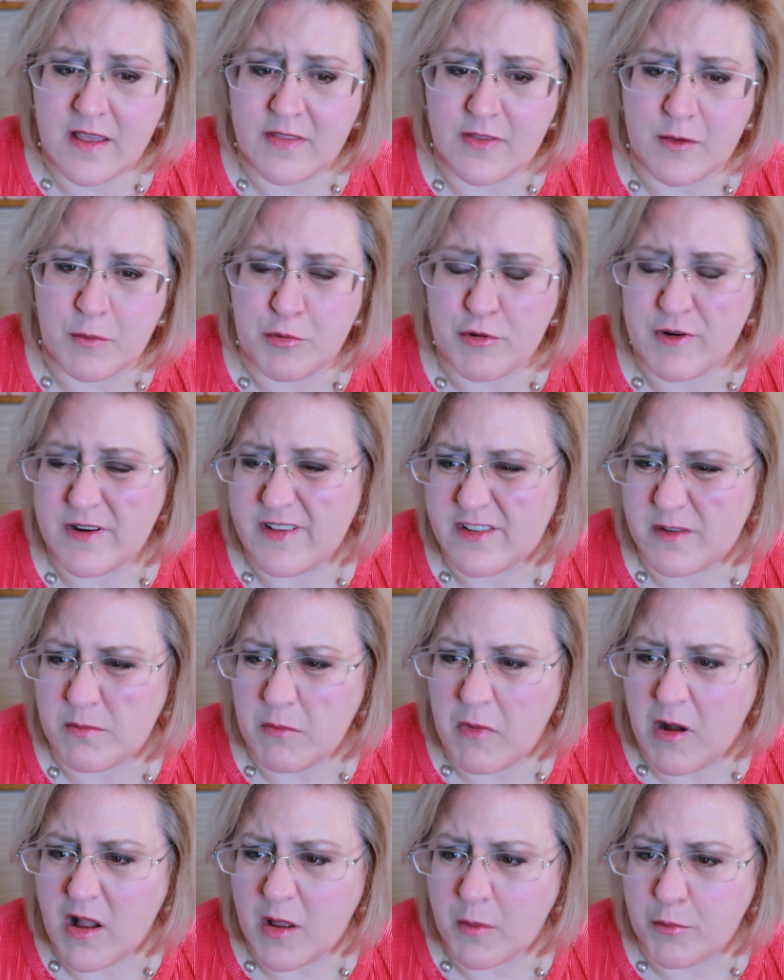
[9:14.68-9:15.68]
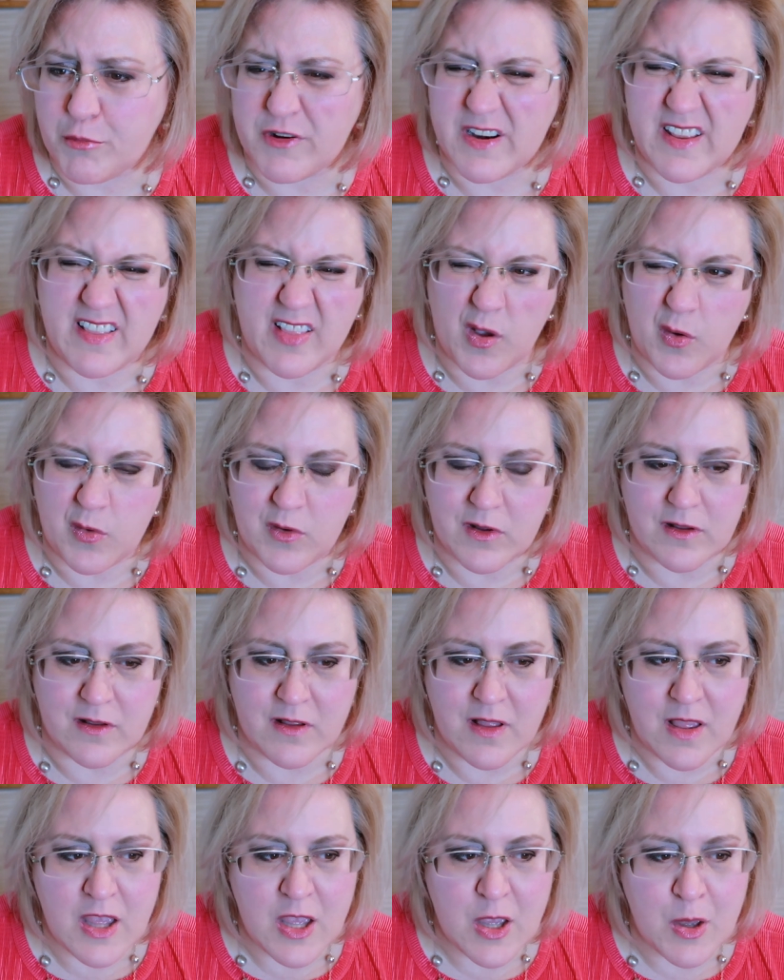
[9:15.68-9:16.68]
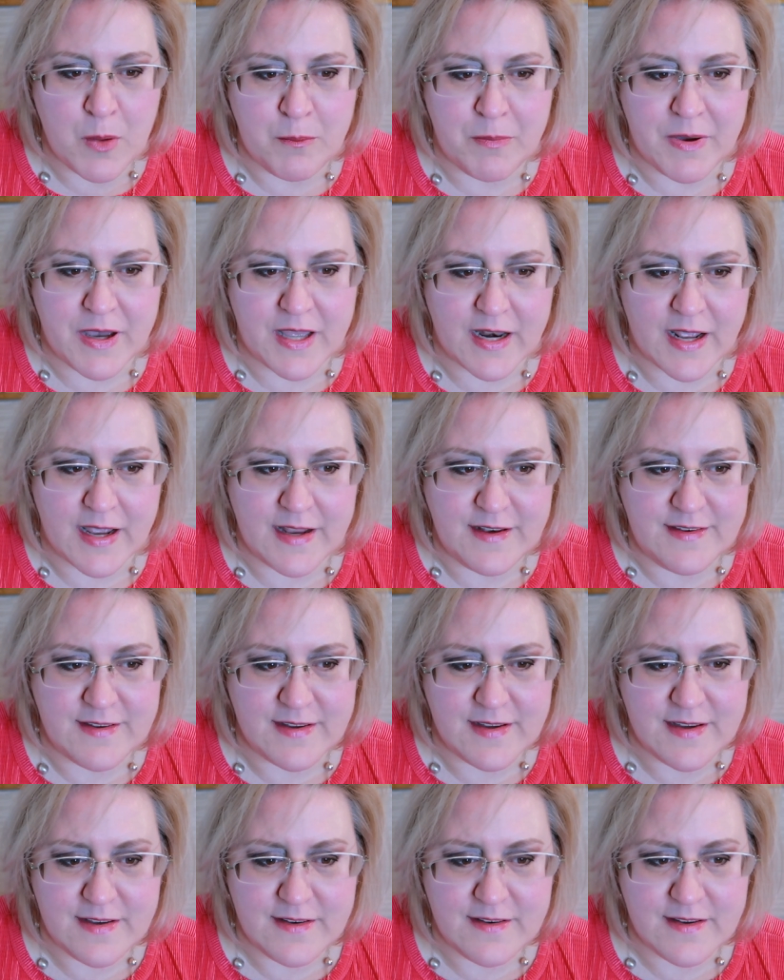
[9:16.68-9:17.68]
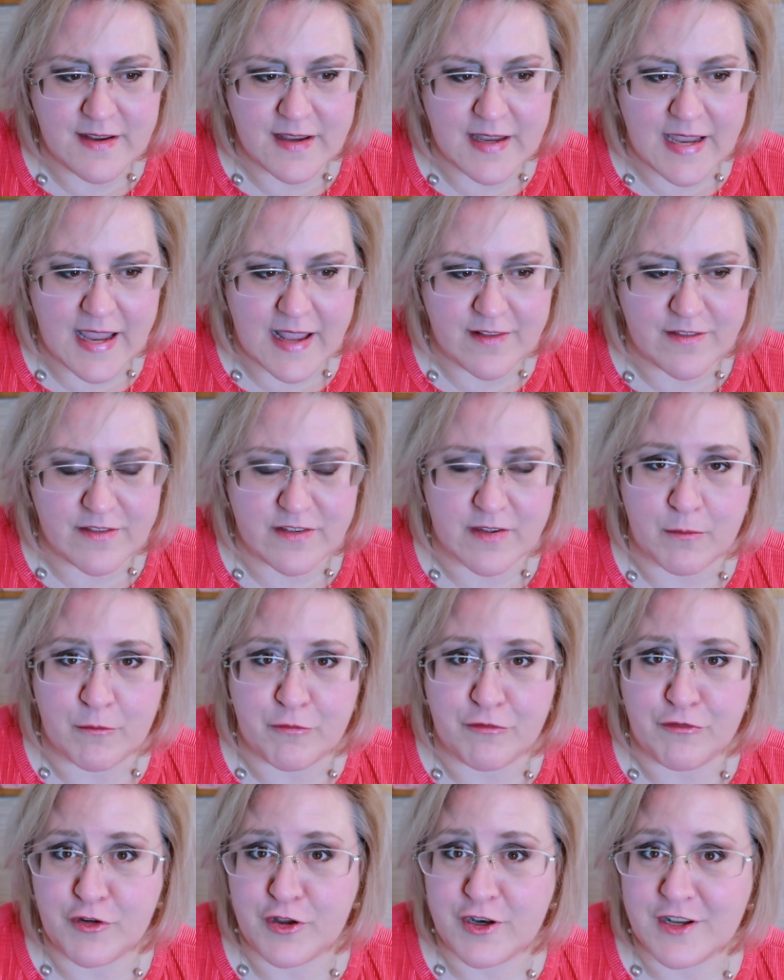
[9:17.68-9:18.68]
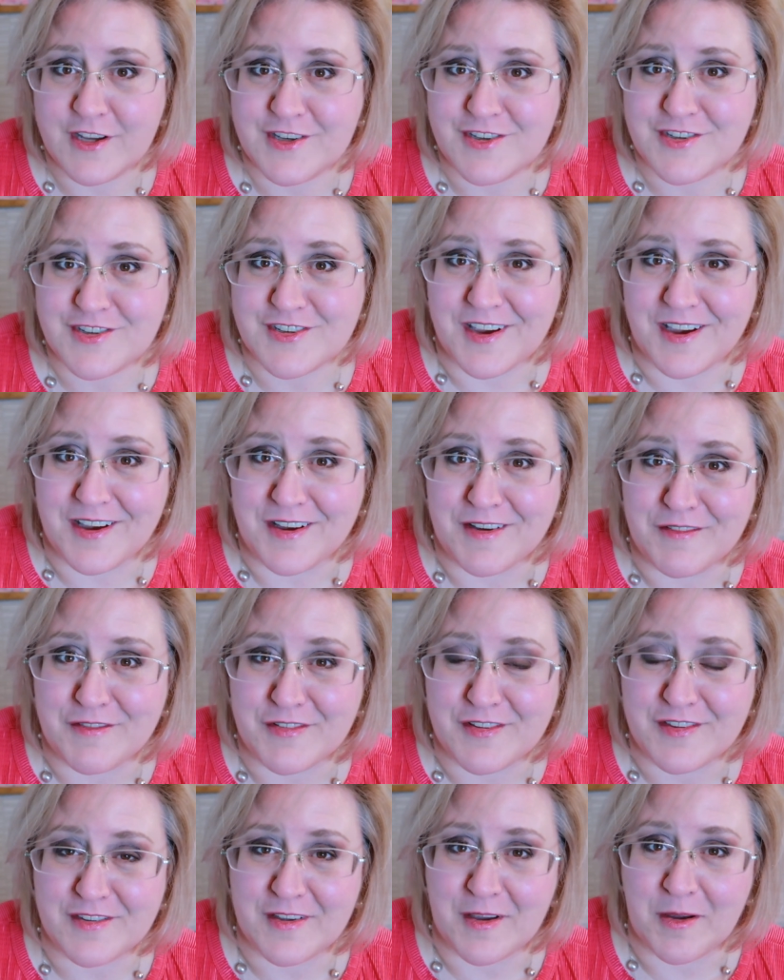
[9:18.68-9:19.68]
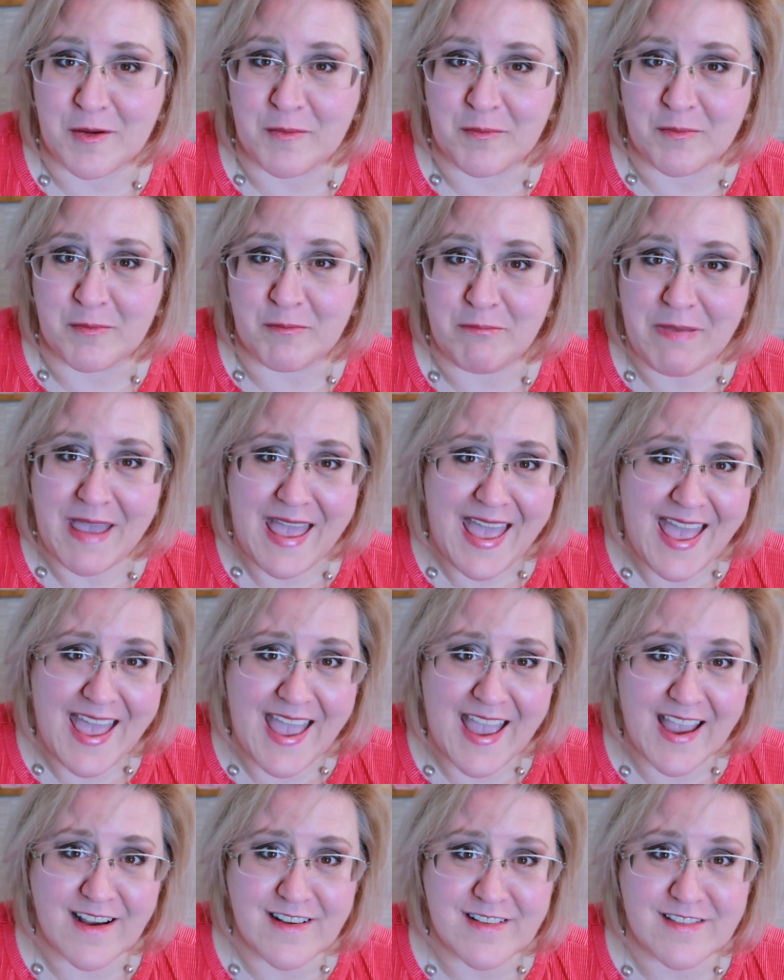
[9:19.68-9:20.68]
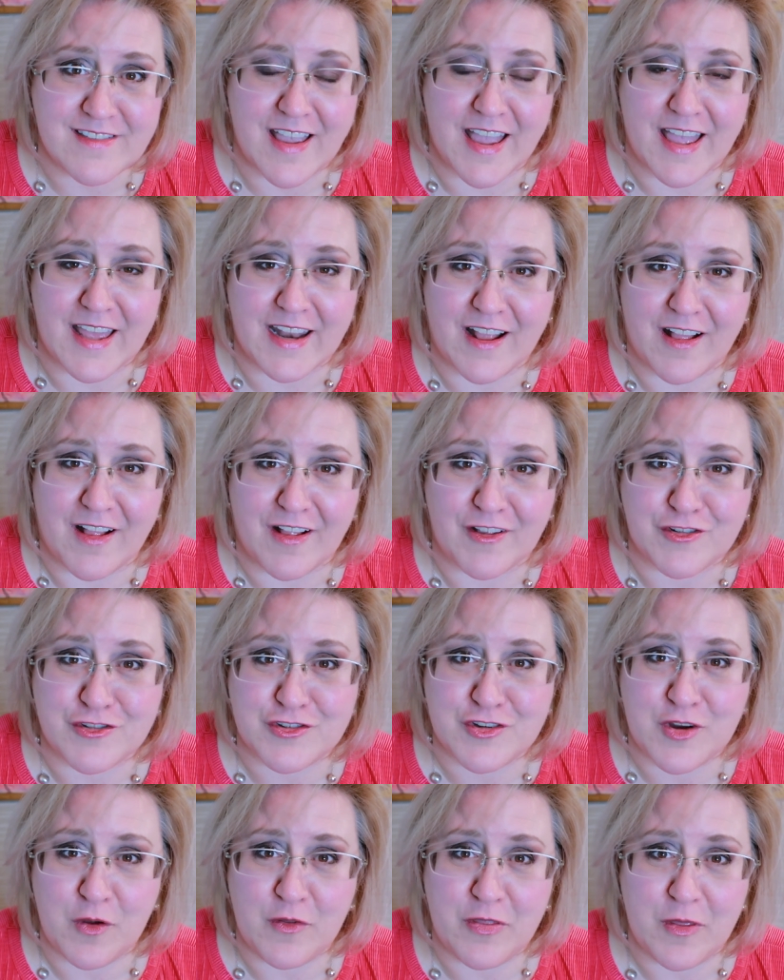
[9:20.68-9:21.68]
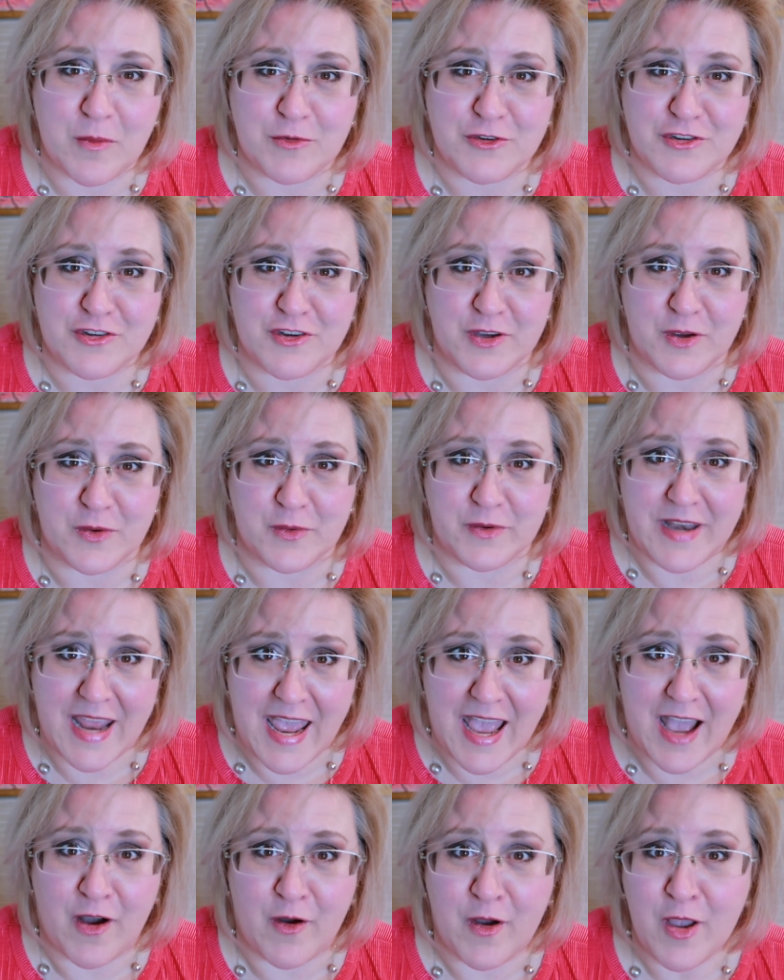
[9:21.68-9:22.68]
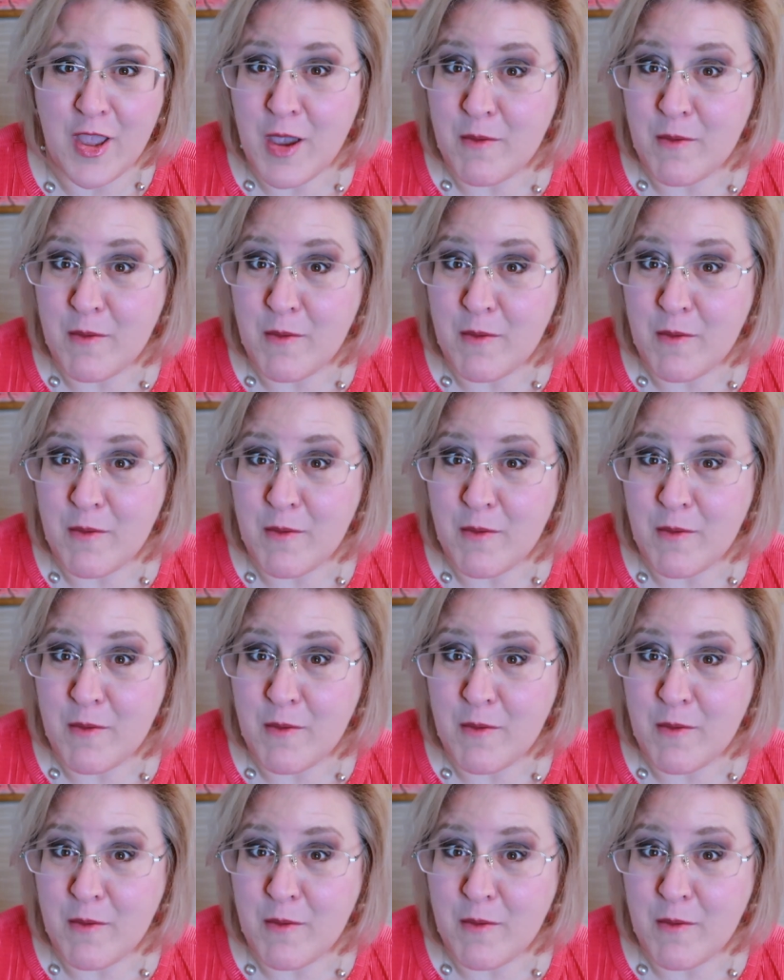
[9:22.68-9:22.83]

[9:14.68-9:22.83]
They're pretty small, pretty local, but I did get some footage of some bags and I'll show them to you now.